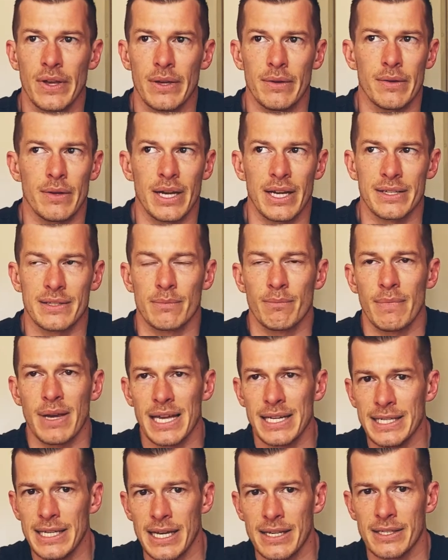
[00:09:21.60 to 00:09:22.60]
as
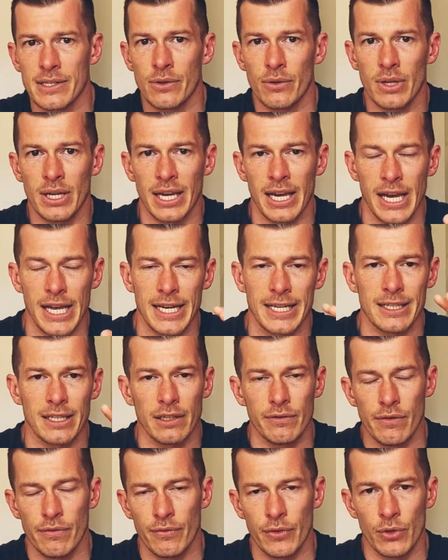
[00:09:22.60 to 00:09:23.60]
many as you can and leave a
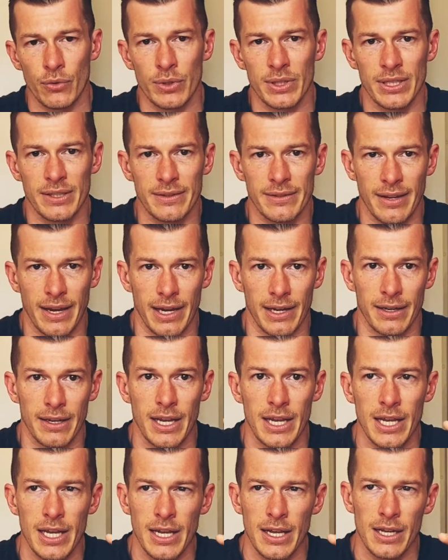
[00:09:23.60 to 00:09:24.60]
few in the tank.
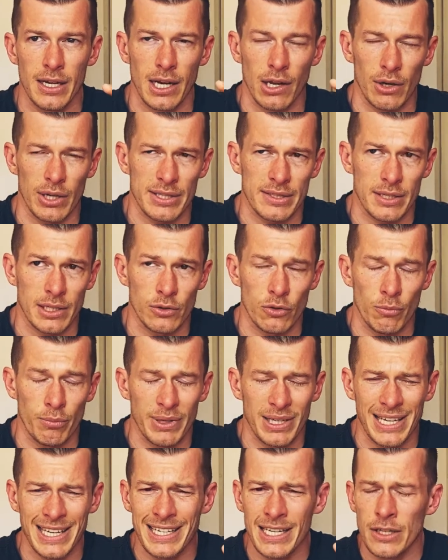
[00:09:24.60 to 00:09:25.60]
Now, let's say you're a
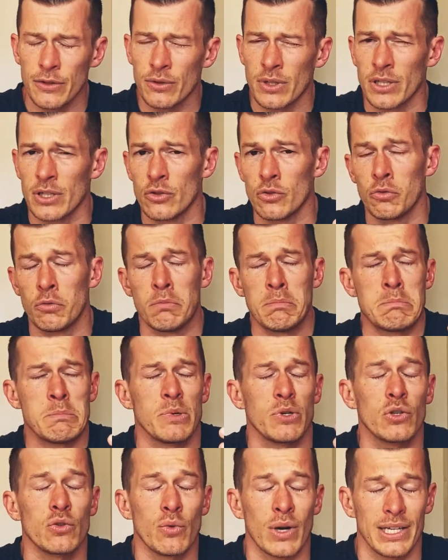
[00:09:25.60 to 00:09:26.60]
beginner, you can do
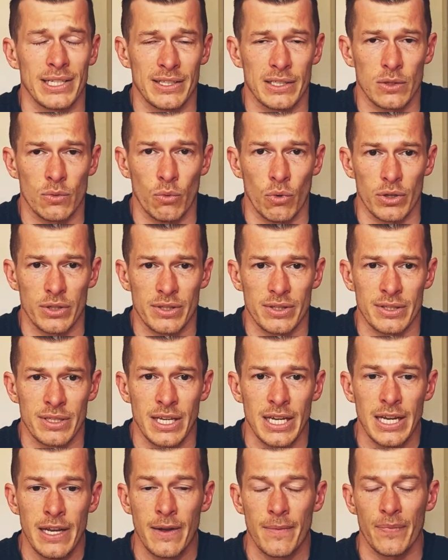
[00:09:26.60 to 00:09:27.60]
20 squats.
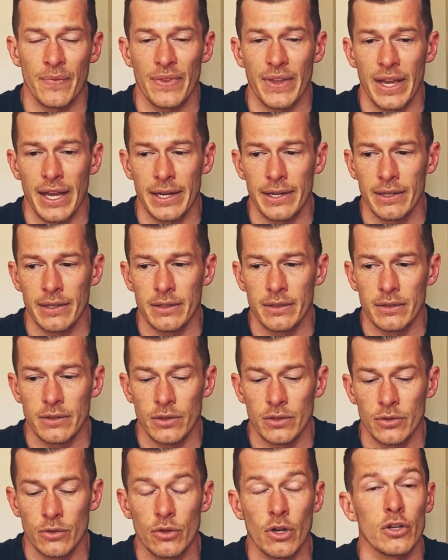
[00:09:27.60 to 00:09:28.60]
Then
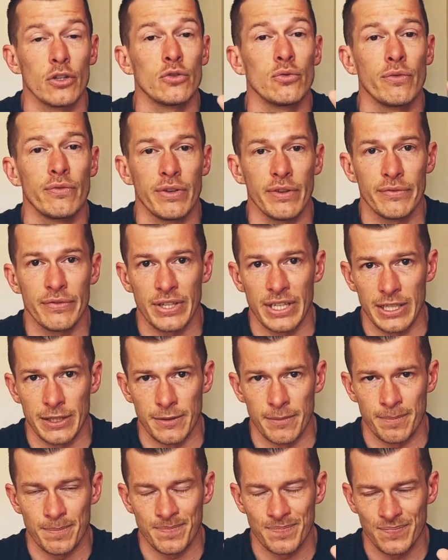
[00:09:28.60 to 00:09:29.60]
you're going to do 15.
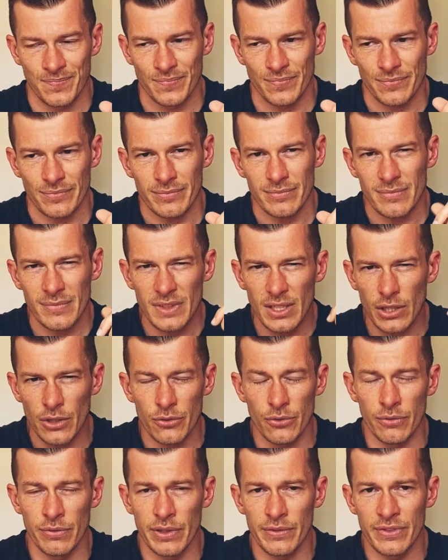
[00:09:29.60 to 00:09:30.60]
Do
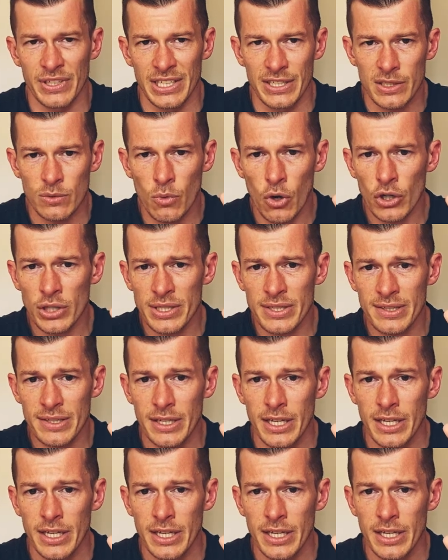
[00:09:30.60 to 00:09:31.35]
15 squats.